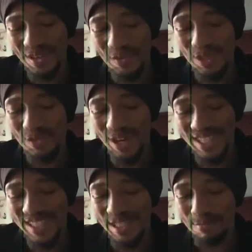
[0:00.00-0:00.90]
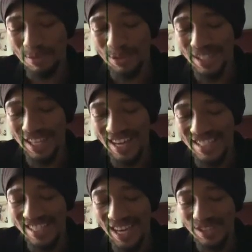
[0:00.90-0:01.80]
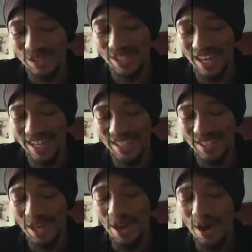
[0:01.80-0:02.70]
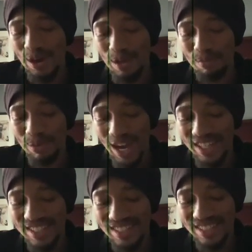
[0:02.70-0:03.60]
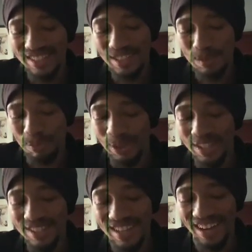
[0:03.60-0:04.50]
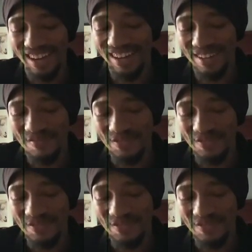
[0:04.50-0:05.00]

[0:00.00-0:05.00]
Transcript: with one simple class exercise on a bright spring day.